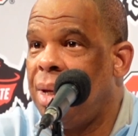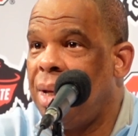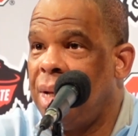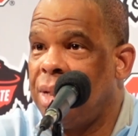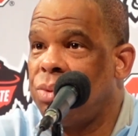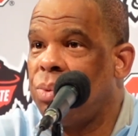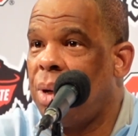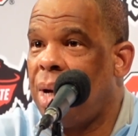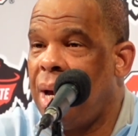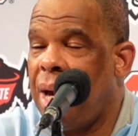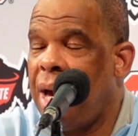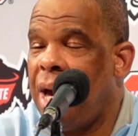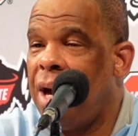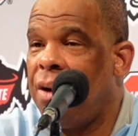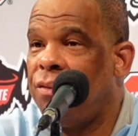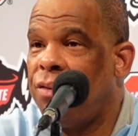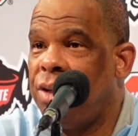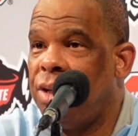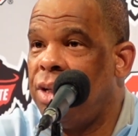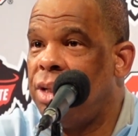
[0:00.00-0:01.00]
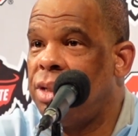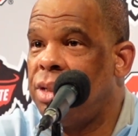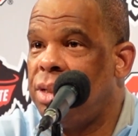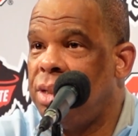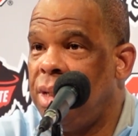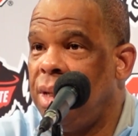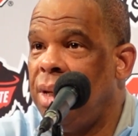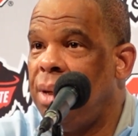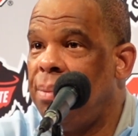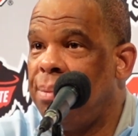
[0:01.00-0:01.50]
That's what I have in this
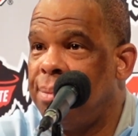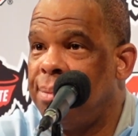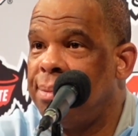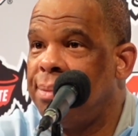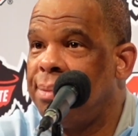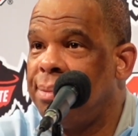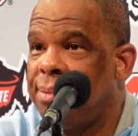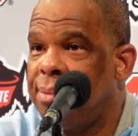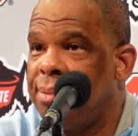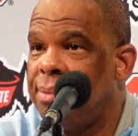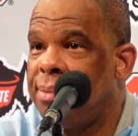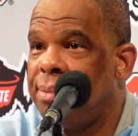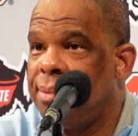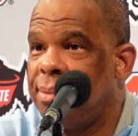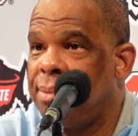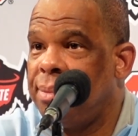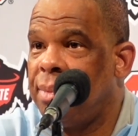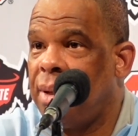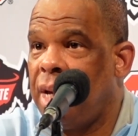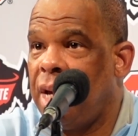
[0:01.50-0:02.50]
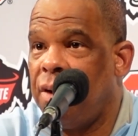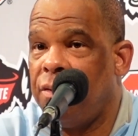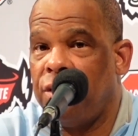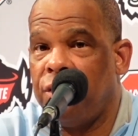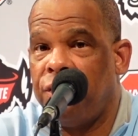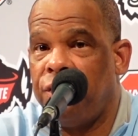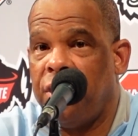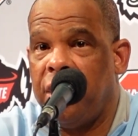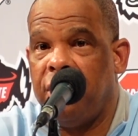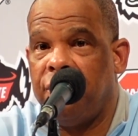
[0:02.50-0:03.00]
team. I have a
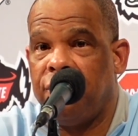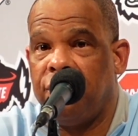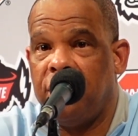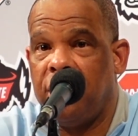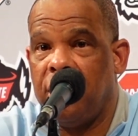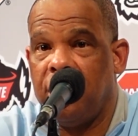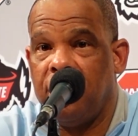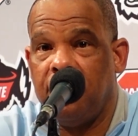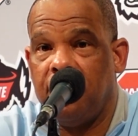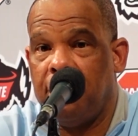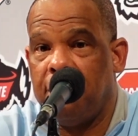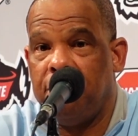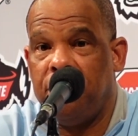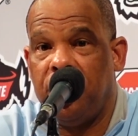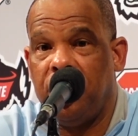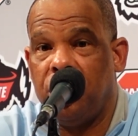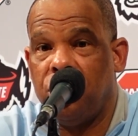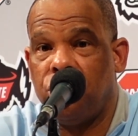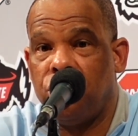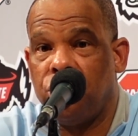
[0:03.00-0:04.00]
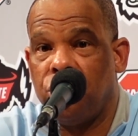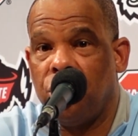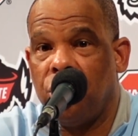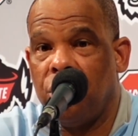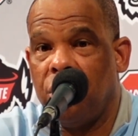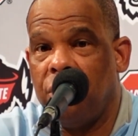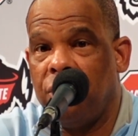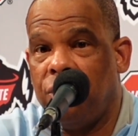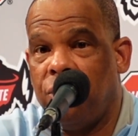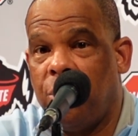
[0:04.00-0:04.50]
faith that I'm being
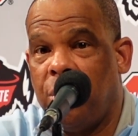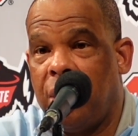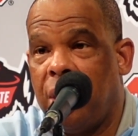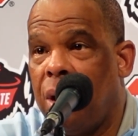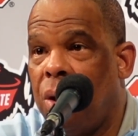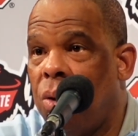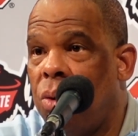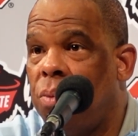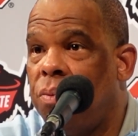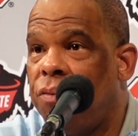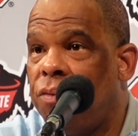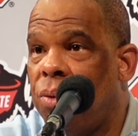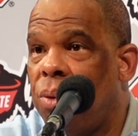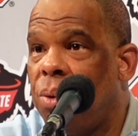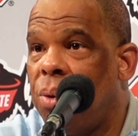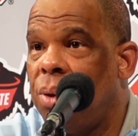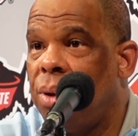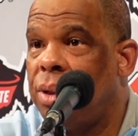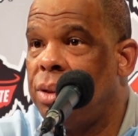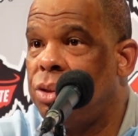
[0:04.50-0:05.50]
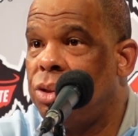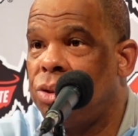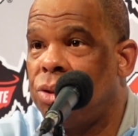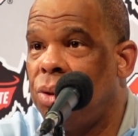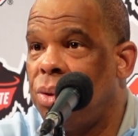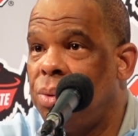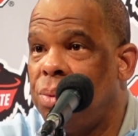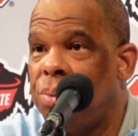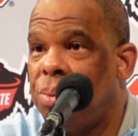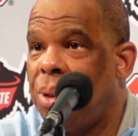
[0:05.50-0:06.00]
sure of what I hope for and
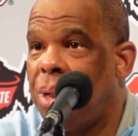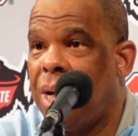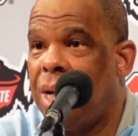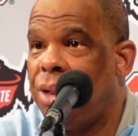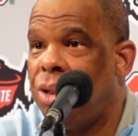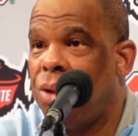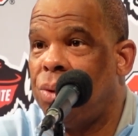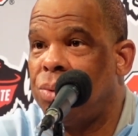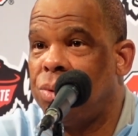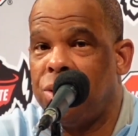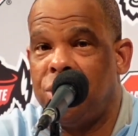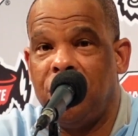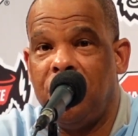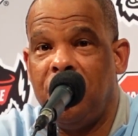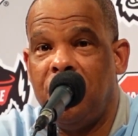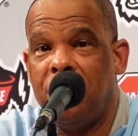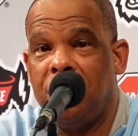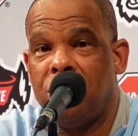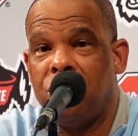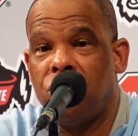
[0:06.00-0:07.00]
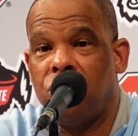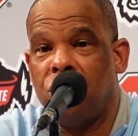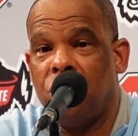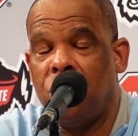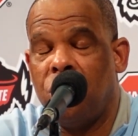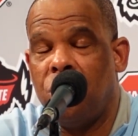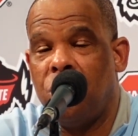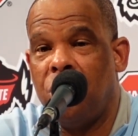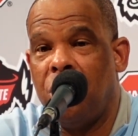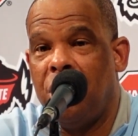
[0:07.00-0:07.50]
certain what I don't see. And
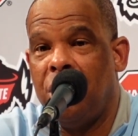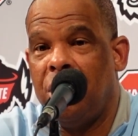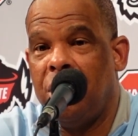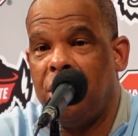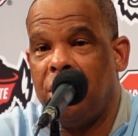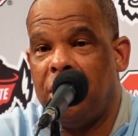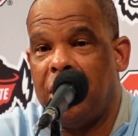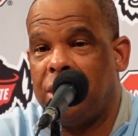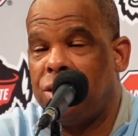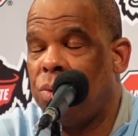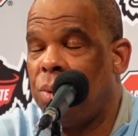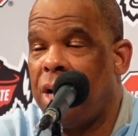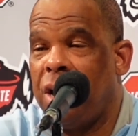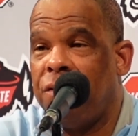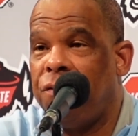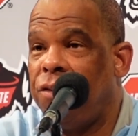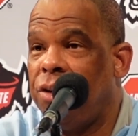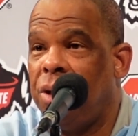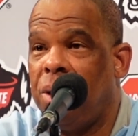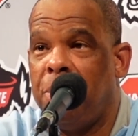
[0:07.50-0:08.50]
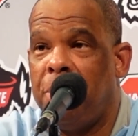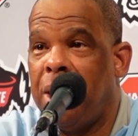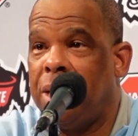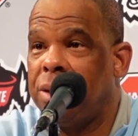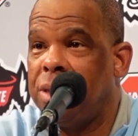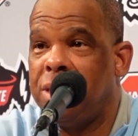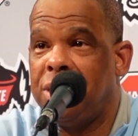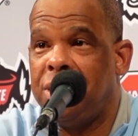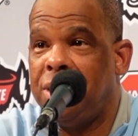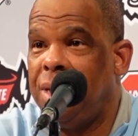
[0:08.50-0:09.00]
so that's what I feel about
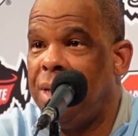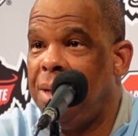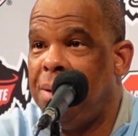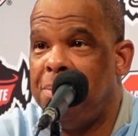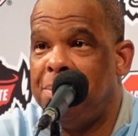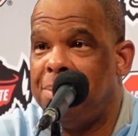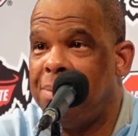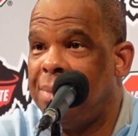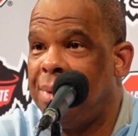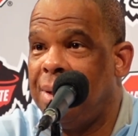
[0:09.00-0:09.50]
this team.